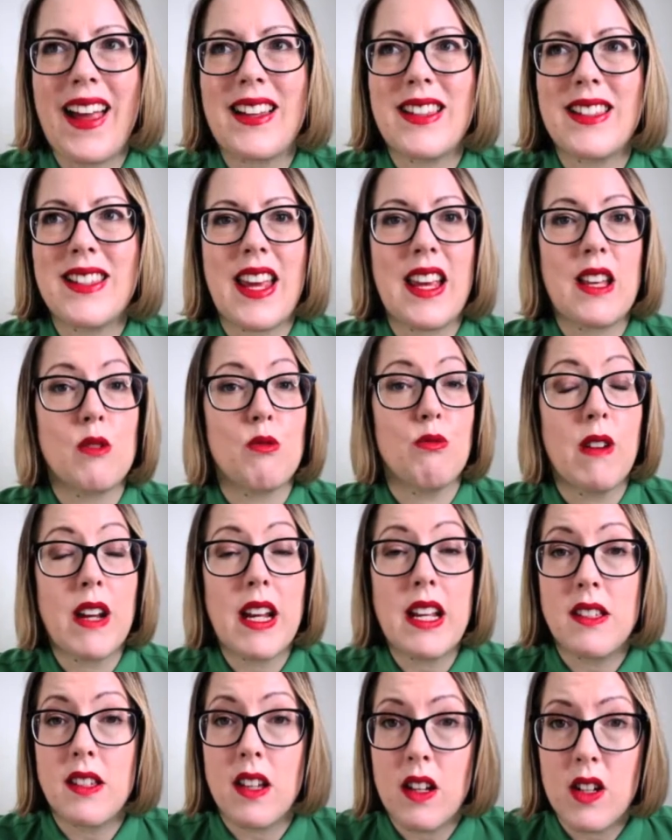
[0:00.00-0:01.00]
and it's
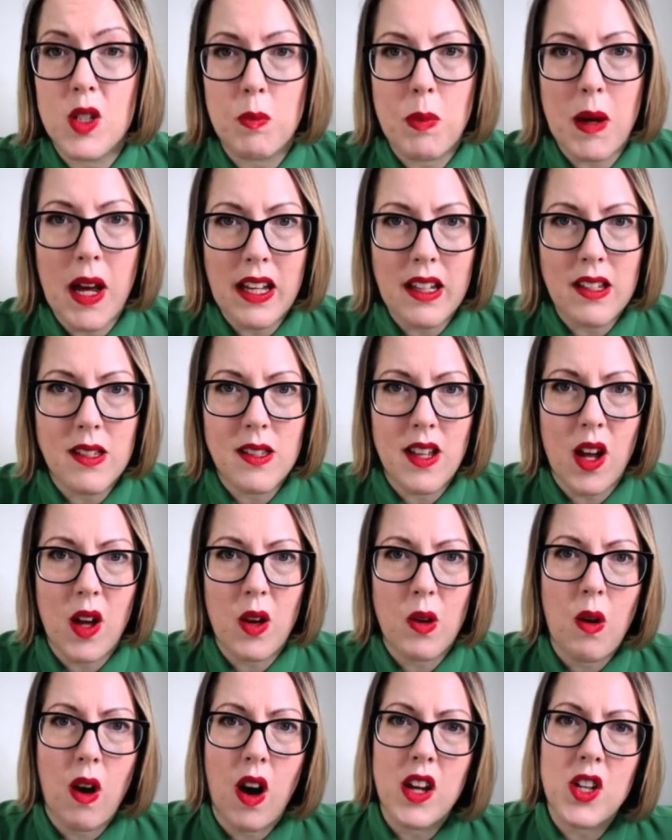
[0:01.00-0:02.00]
research based,
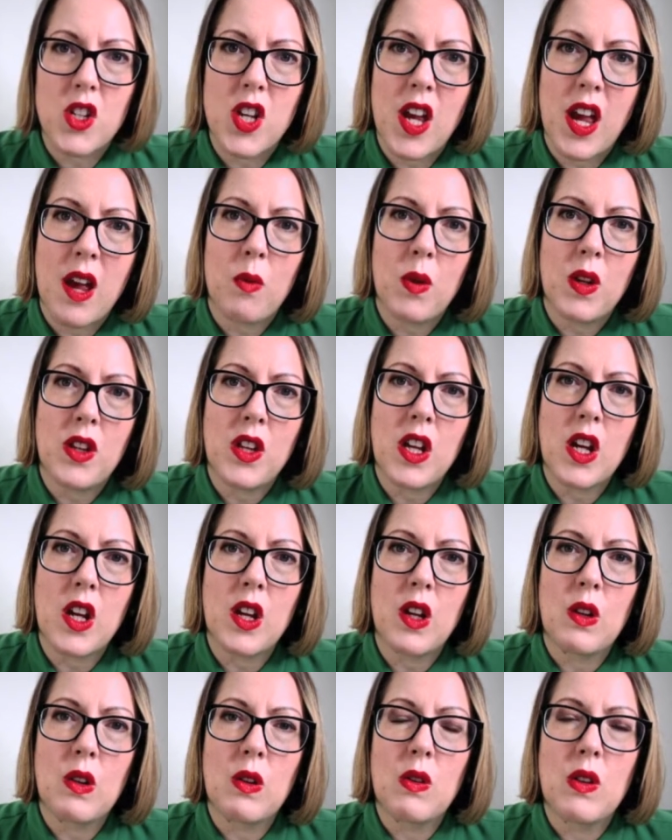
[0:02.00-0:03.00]
so I share with
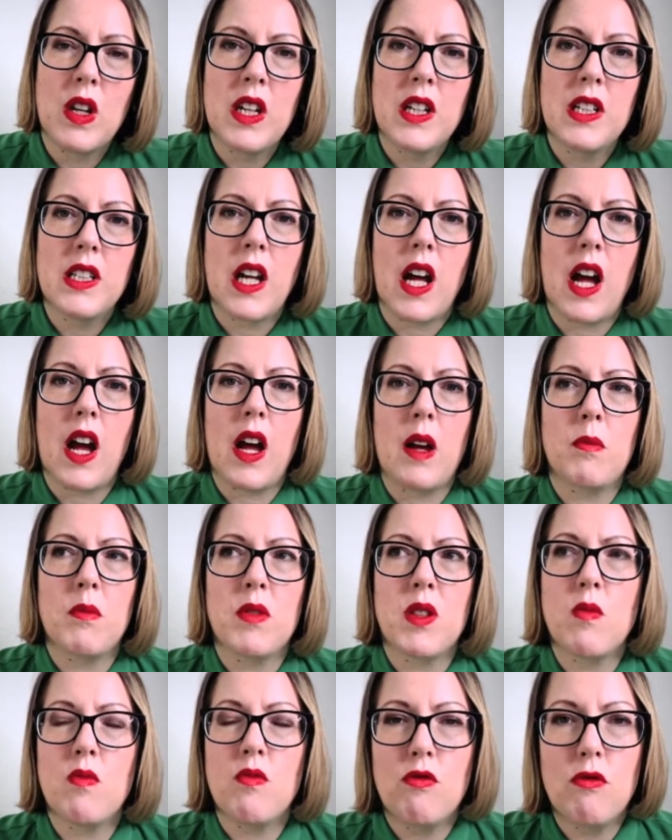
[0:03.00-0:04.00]
you
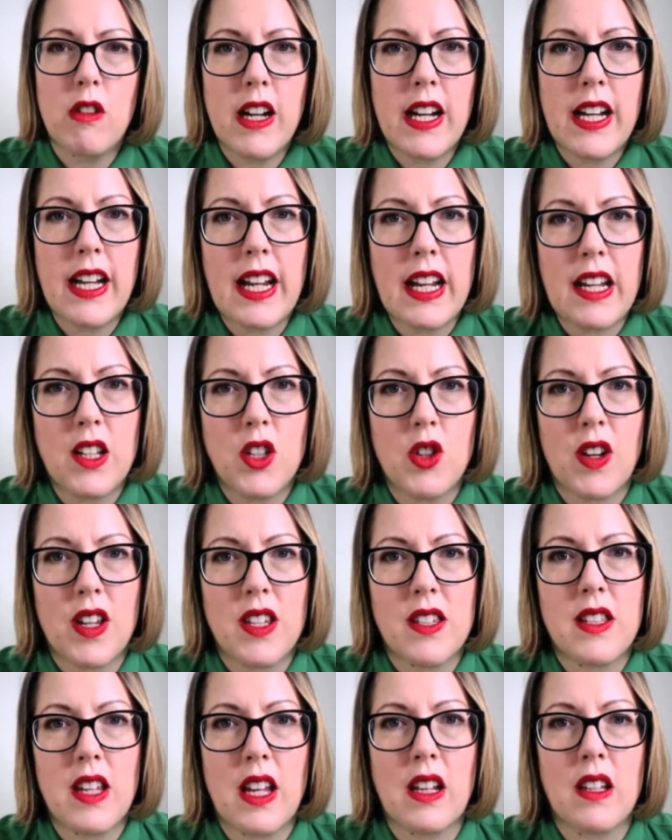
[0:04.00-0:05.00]
some really
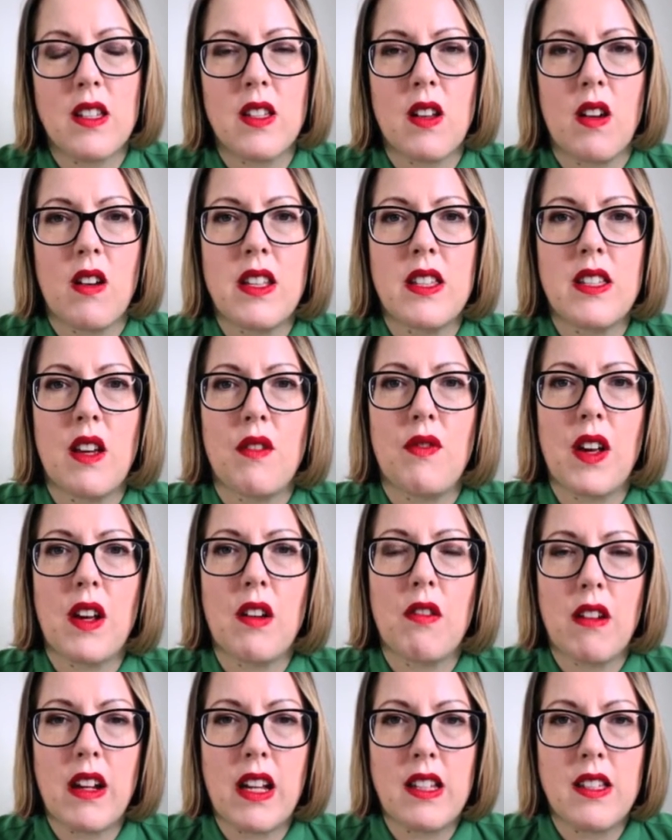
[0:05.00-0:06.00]
interesting
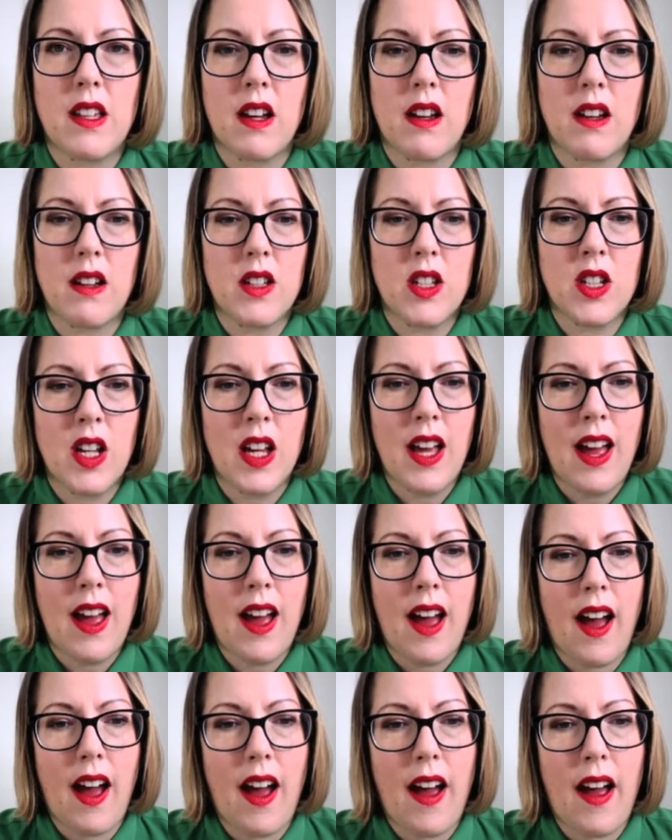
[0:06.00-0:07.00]
scientific research,
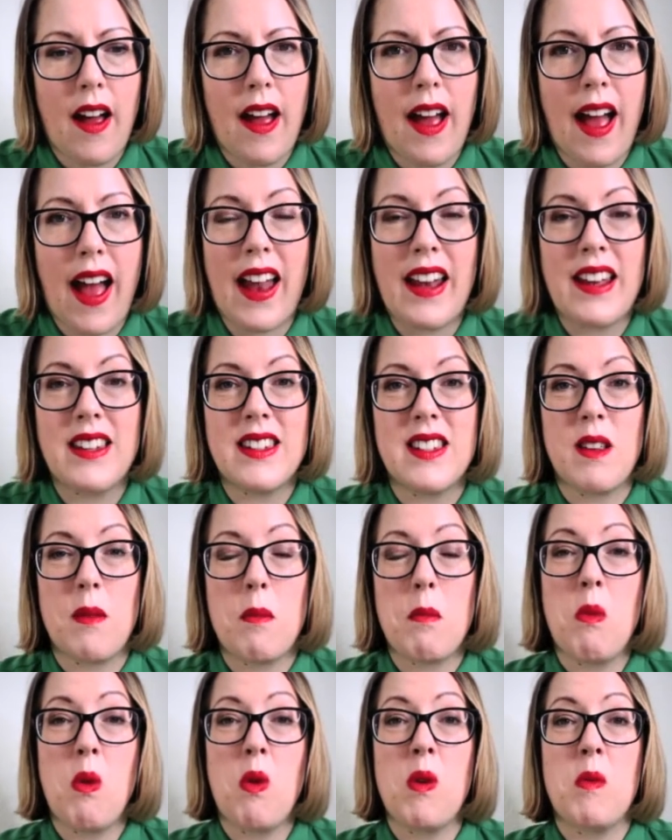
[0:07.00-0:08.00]
and
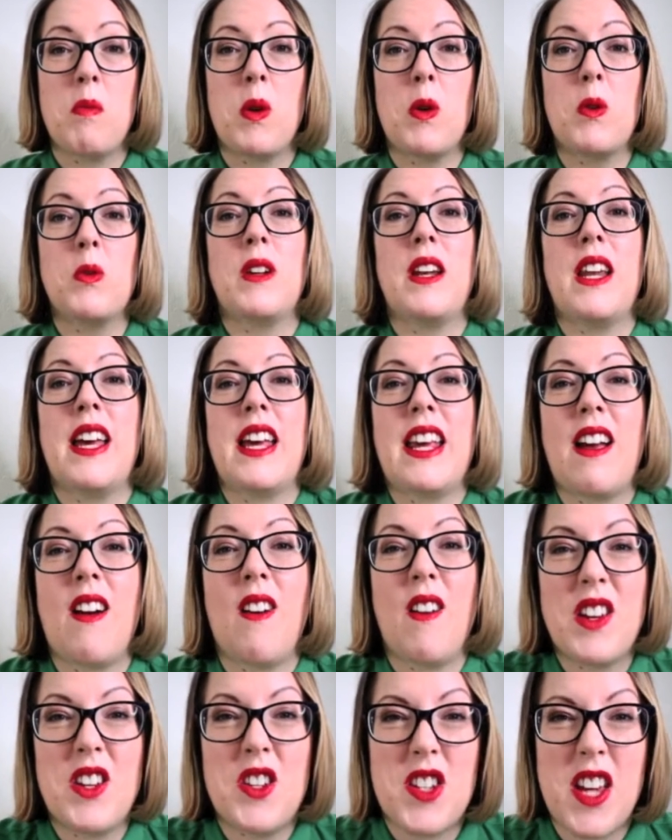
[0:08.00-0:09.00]
more
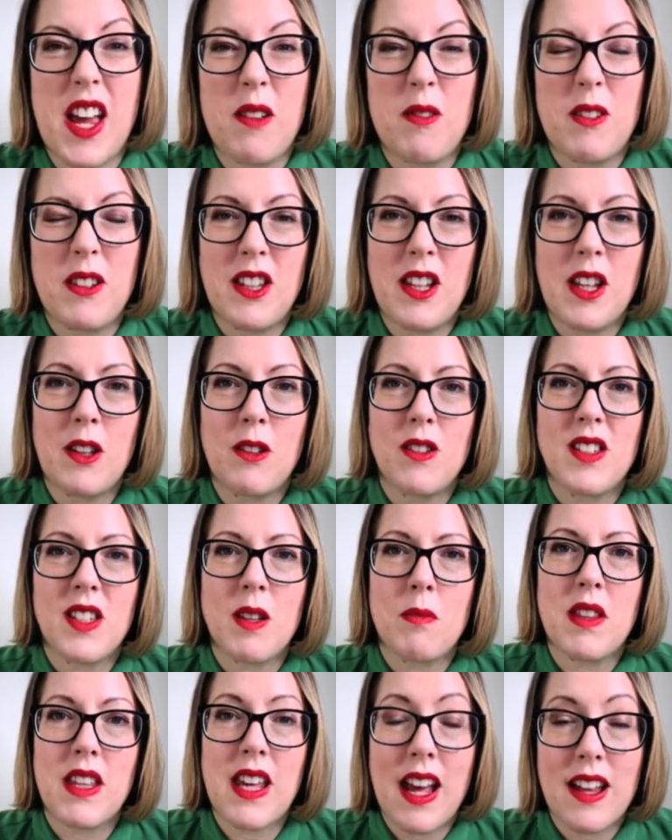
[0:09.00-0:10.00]
importantly I share with you
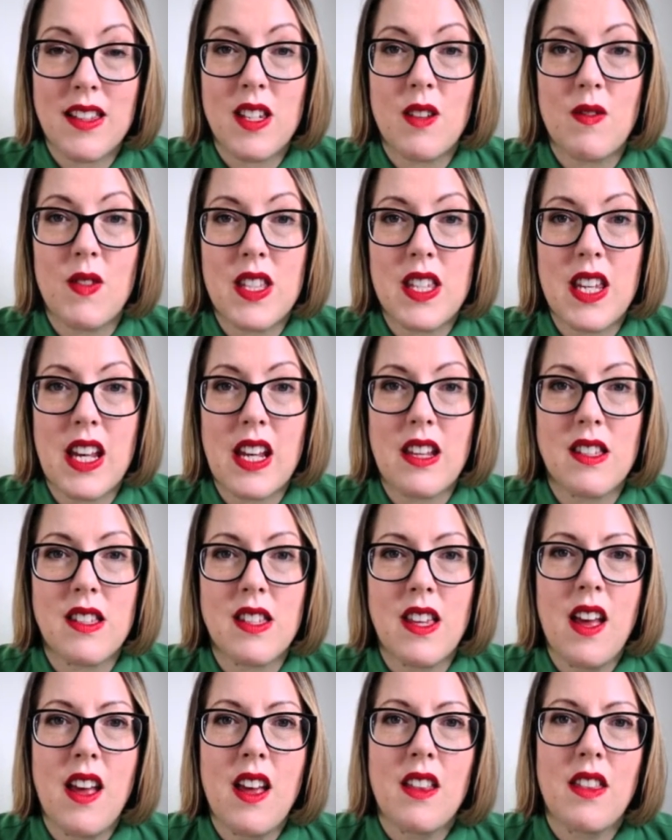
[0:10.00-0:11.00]
some of the
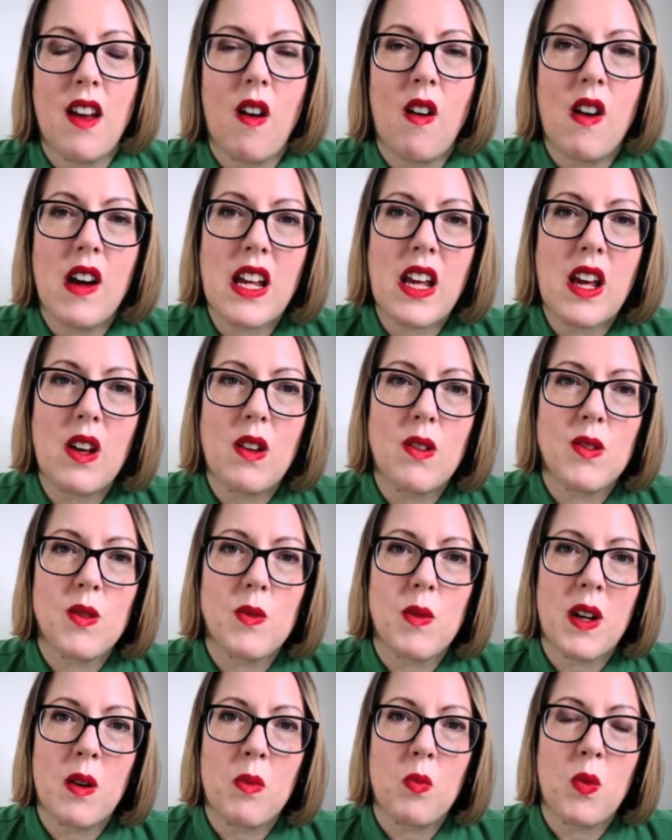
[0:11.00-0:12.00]
activities that I
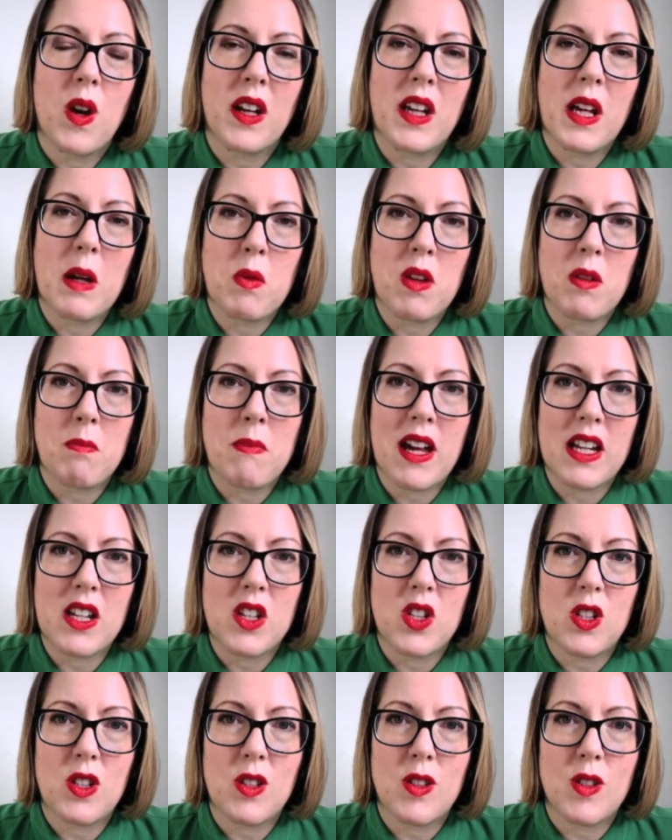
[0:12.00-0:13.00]
use when I'm working with
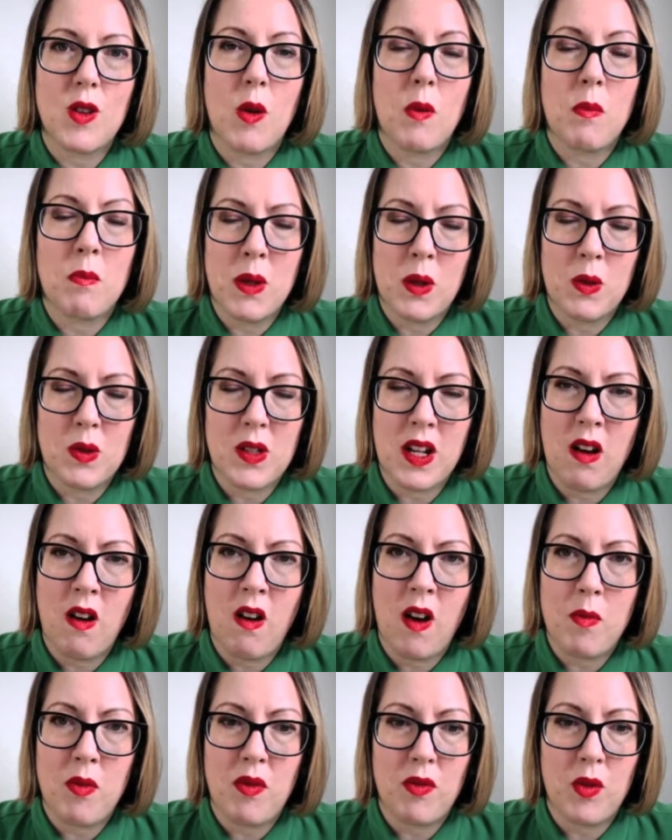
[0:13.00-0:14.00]
managers on building
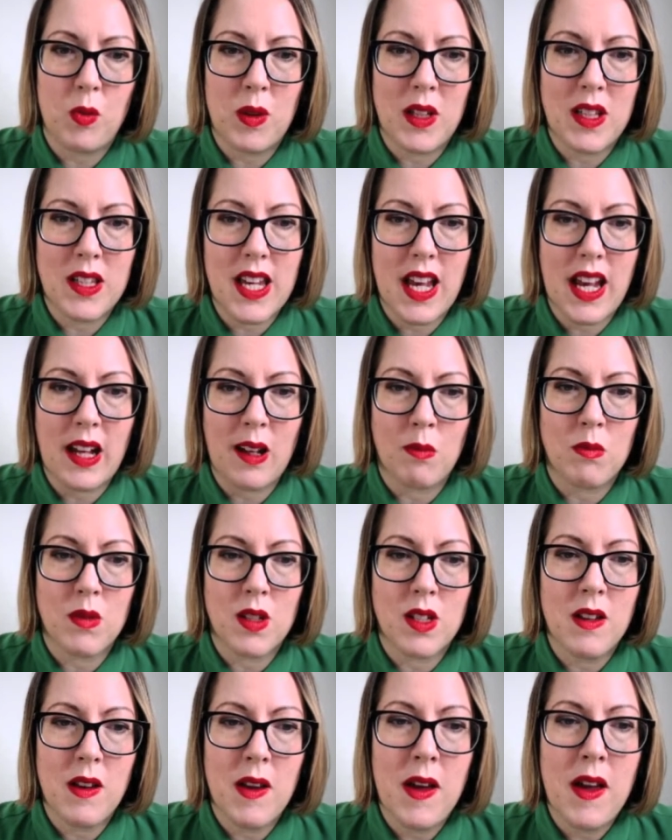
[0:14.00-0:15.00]
high performing
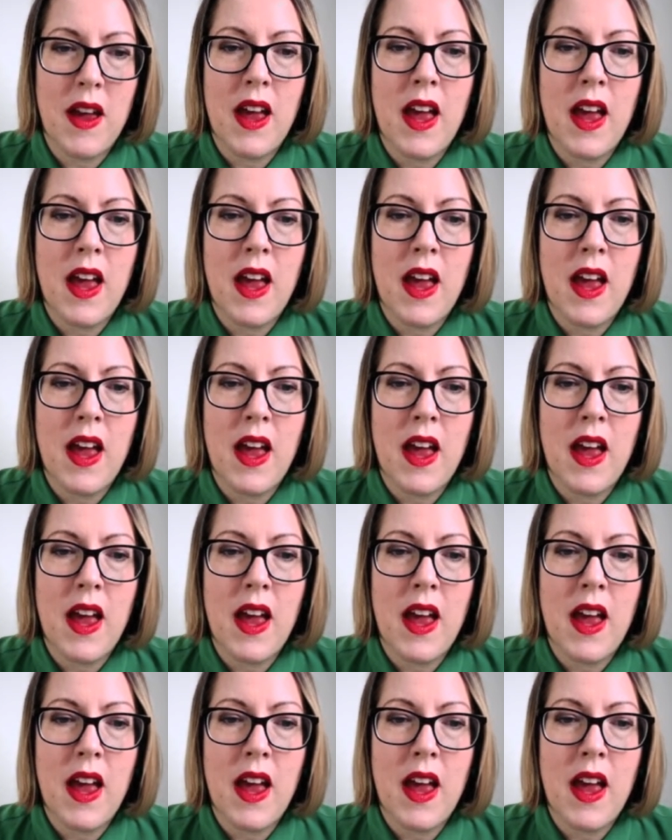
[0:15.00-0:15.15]
teams.